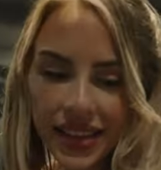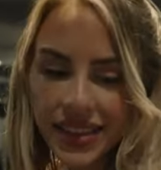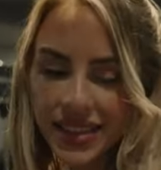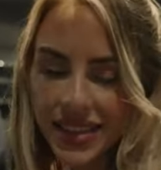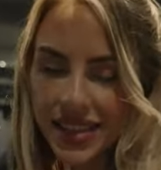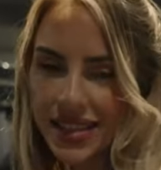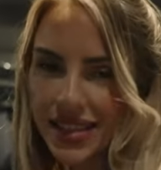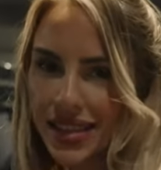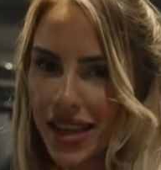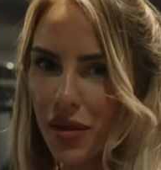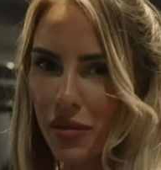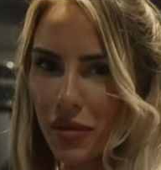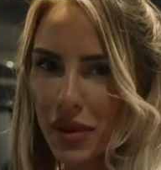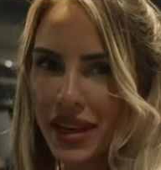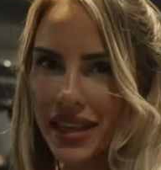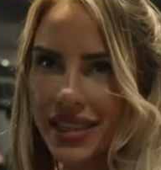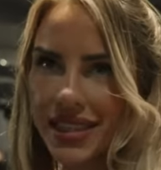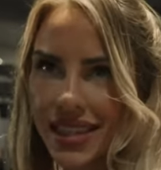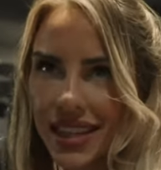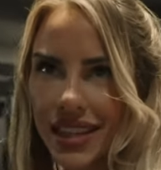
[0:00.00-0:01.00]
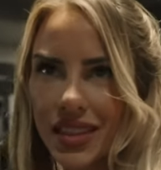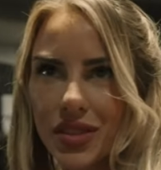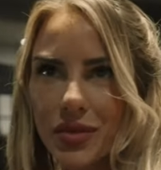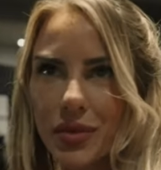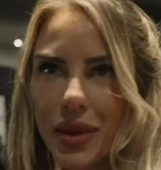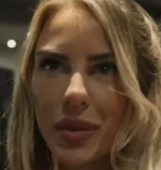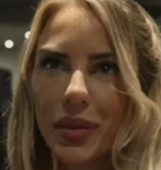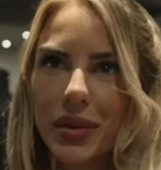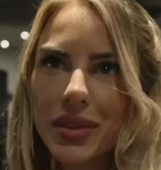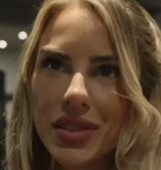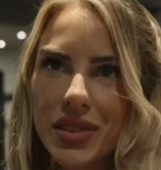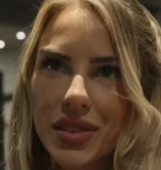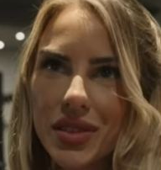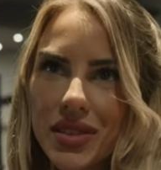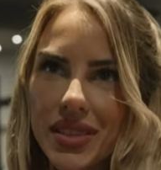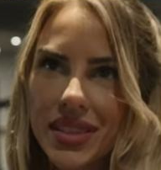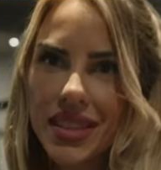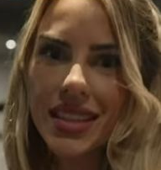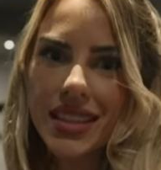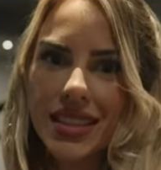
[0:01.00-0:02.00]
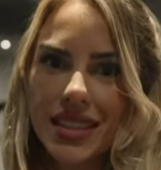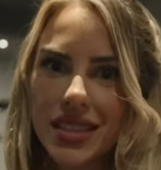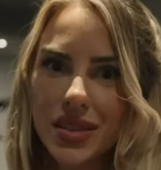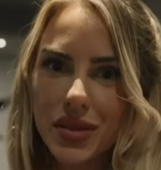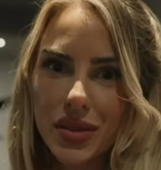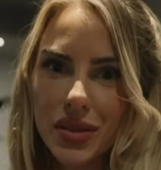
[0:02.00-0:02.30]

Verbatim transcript: this is amazing to be able to use this.